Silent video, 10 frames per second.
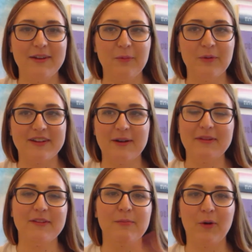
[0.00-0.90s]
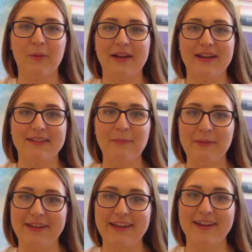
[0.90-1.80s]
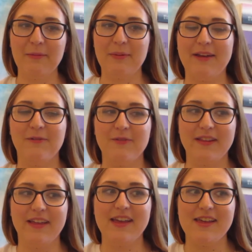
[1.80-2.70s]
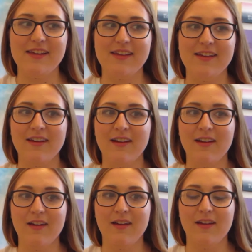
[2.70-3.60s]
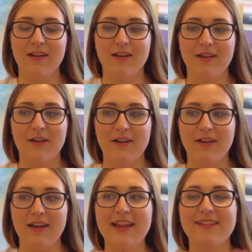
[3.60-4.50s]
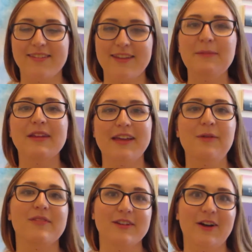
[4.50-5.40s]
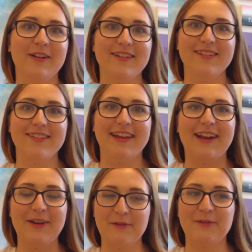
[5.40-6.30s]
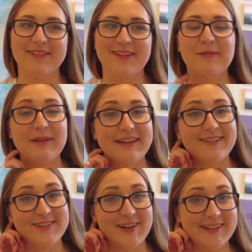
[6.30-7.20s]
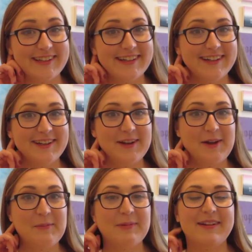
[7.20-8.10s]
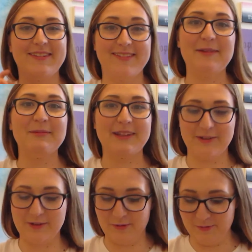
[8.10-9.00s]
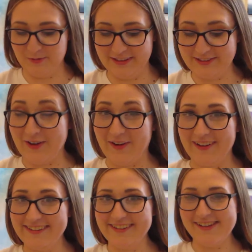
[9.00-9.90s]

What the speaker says: will talk about this more when I get to Blake, but I feel like it seemed like he was the tallest. And I know everyone says Blake is taller, but it seemed like Reese was really tall.